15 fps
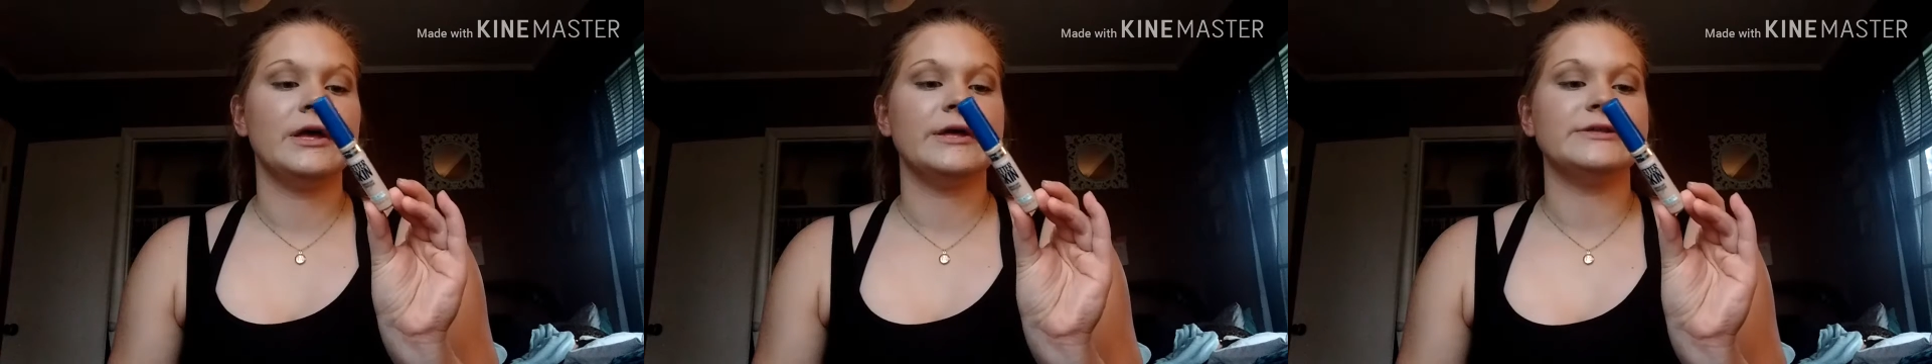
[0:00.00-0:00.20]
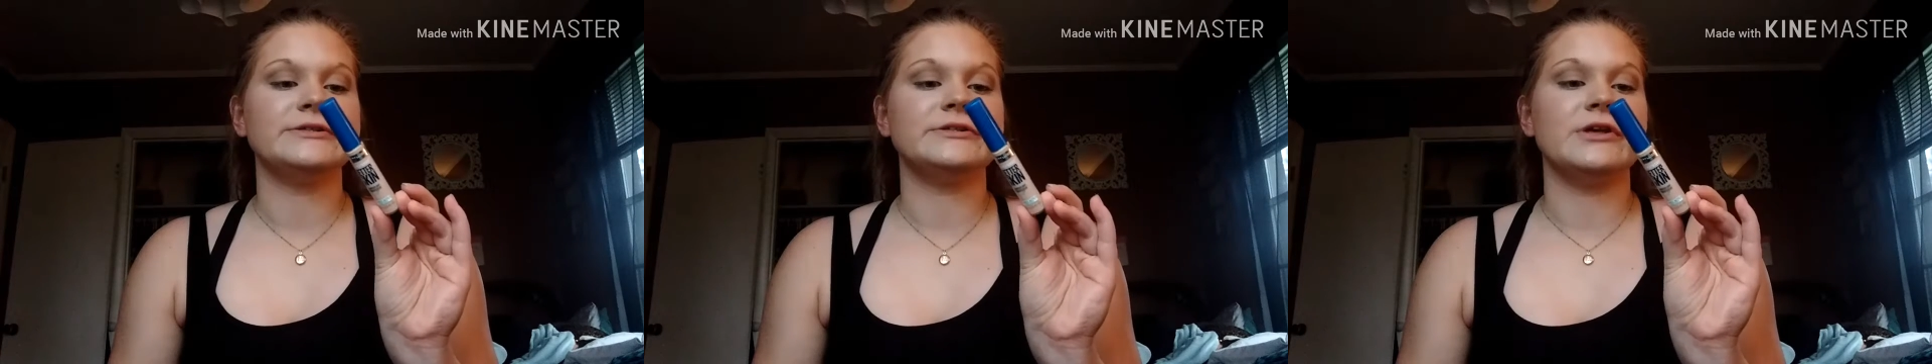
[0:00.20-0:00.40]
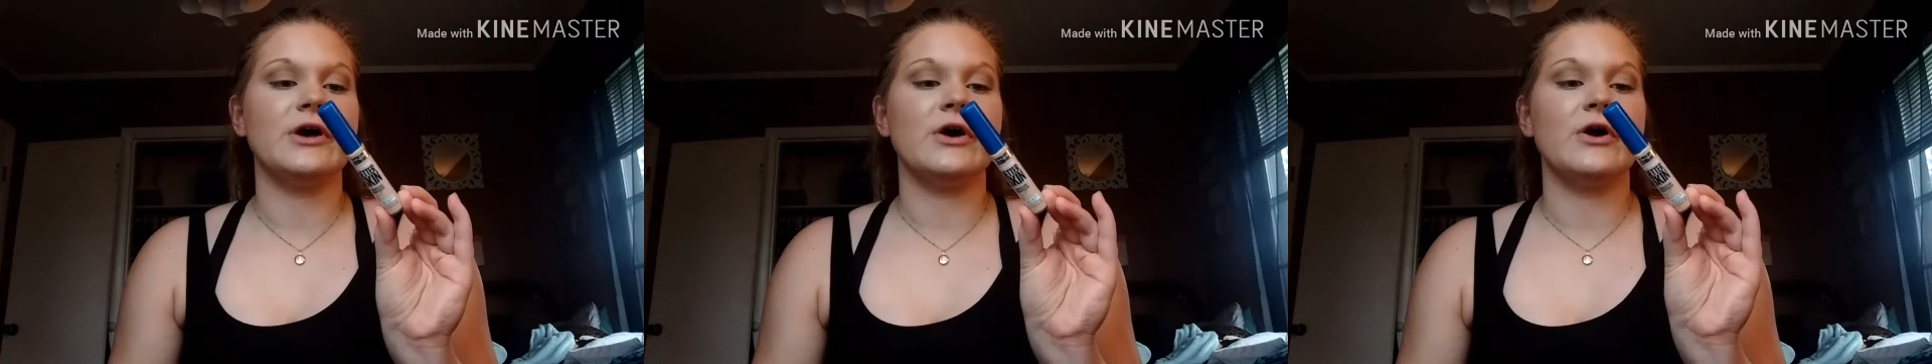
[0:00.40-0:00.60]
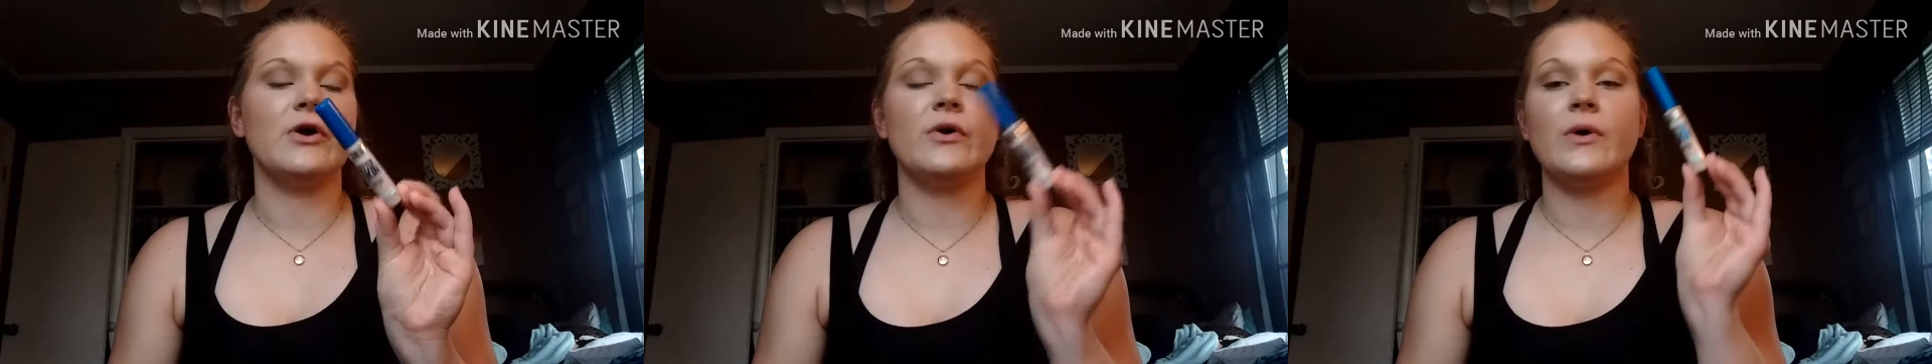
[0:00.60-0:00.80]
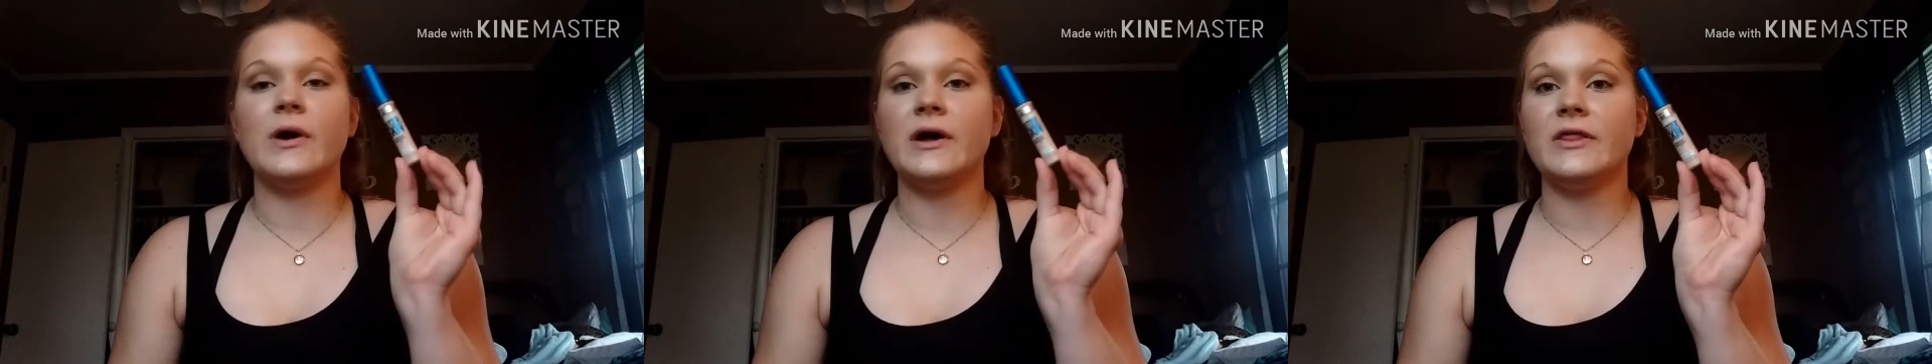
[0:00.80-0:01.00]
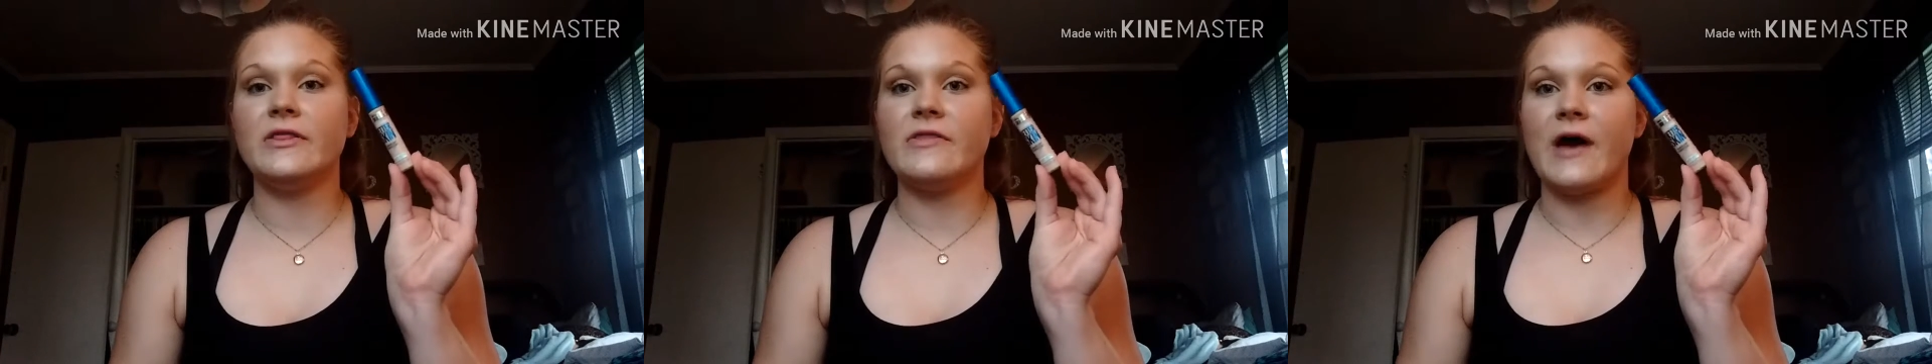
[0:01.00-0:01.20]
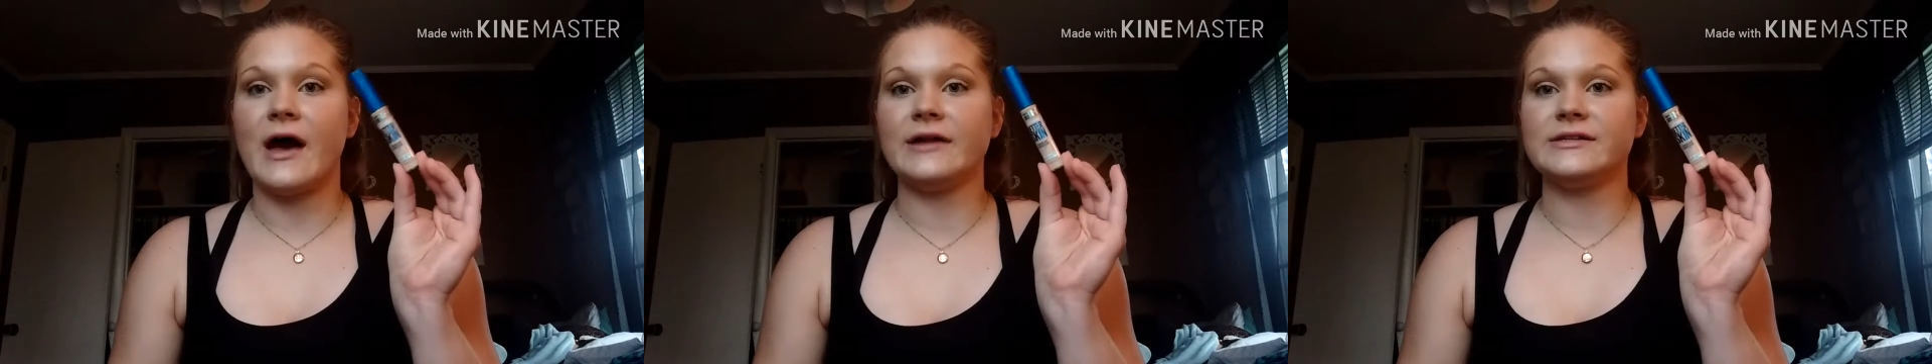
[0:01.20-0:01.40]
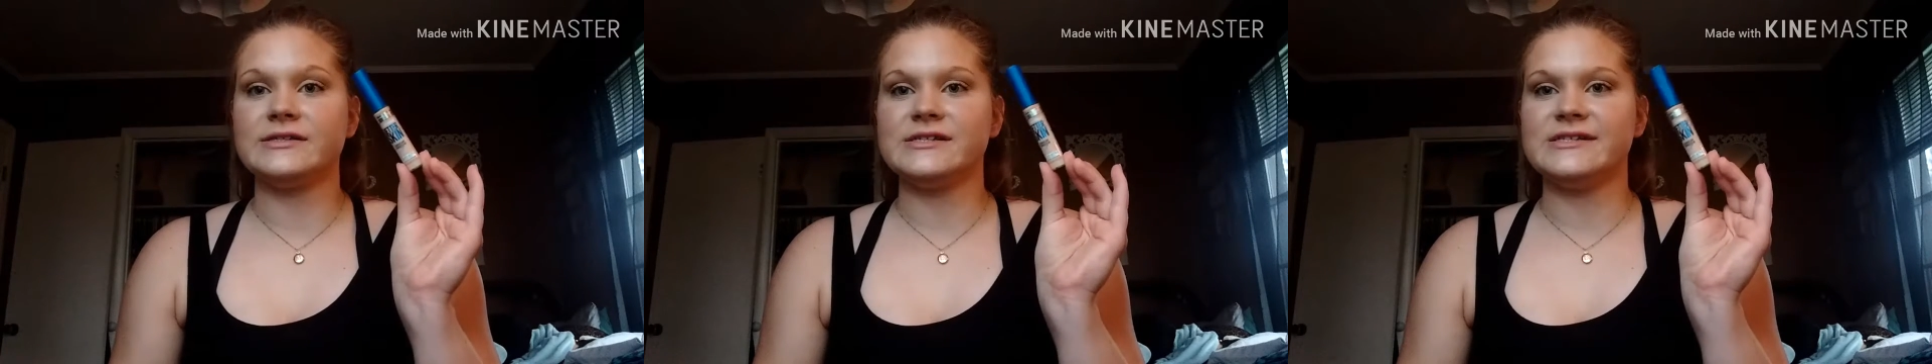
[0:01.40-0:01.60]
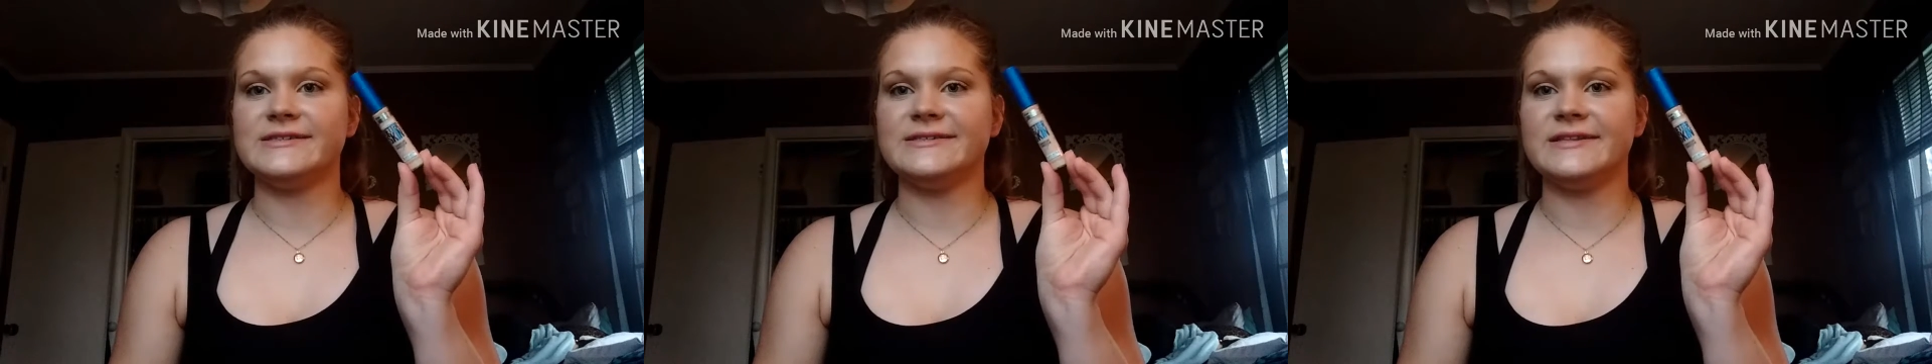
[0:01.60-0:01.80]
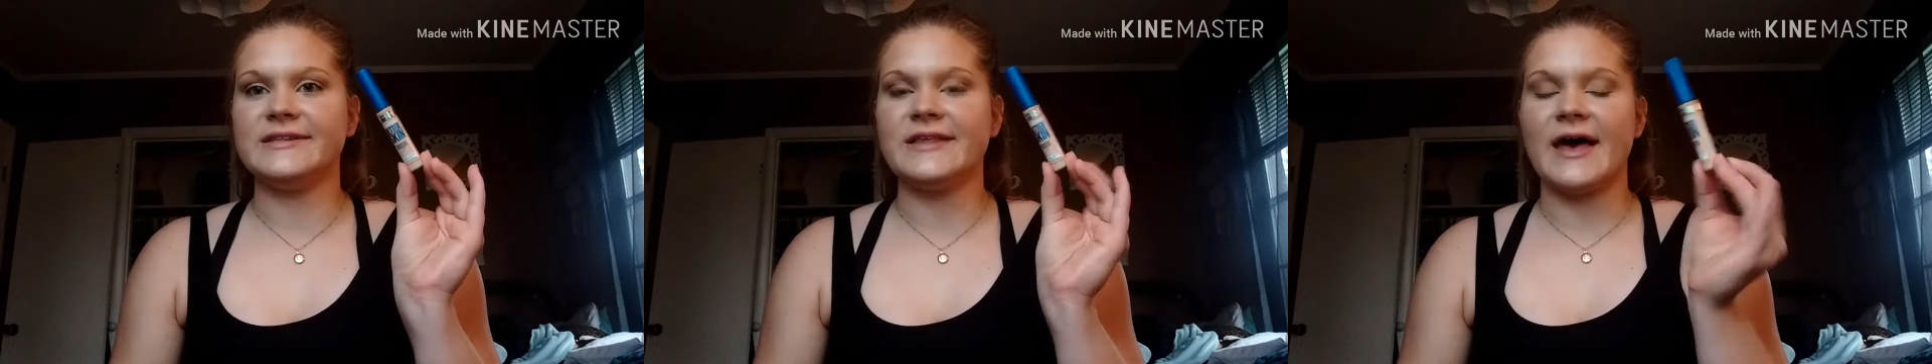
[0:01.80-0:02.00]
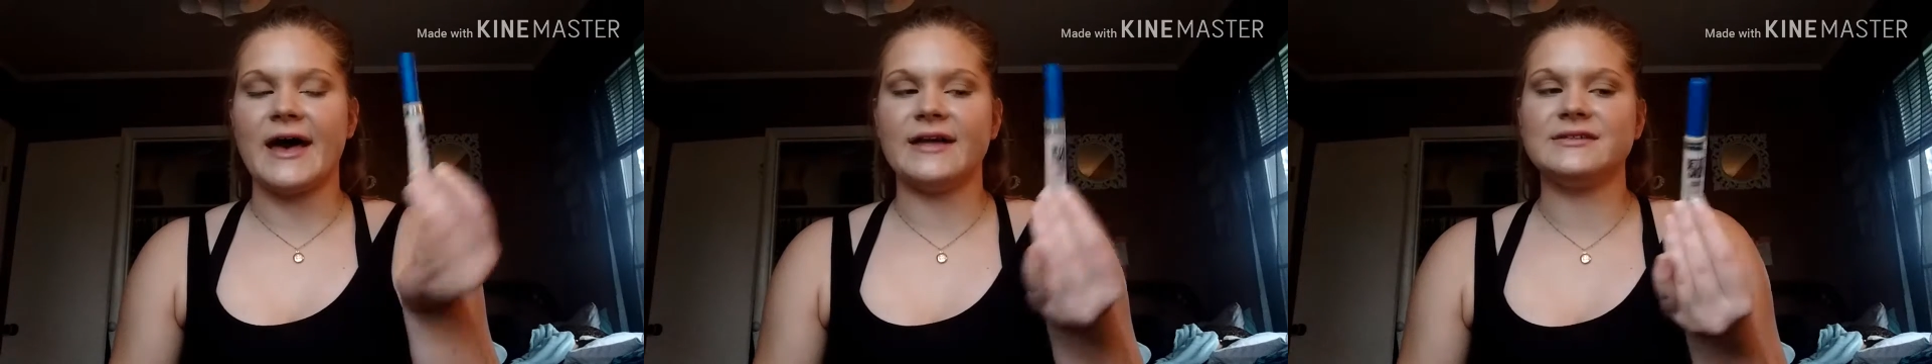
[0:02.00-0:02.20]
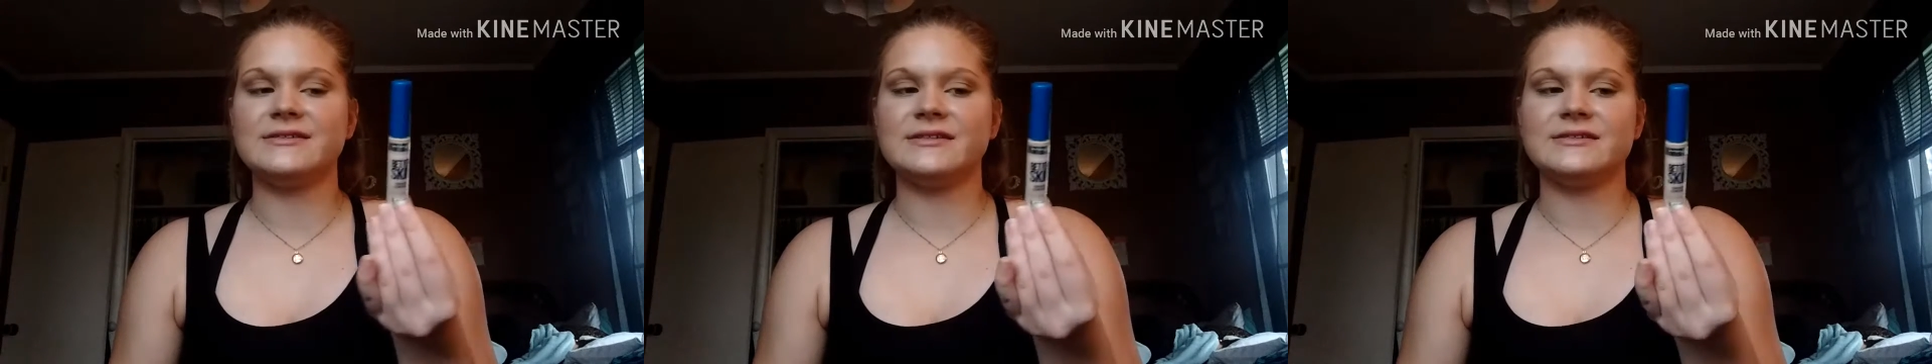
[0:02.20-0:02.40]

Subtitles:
So that is that.